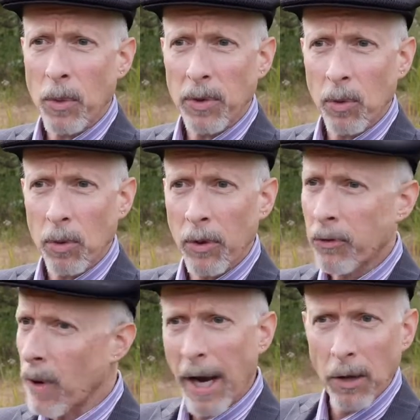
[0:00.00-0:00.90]
with the world
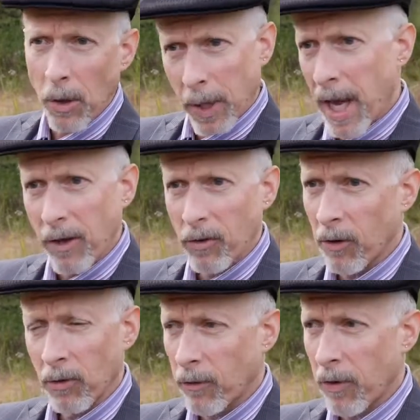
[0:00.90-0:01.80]
through echolocation
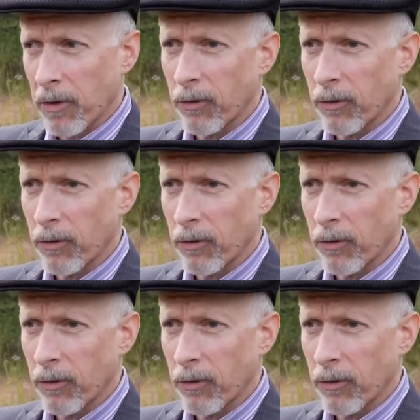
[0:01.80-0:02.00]
and so forth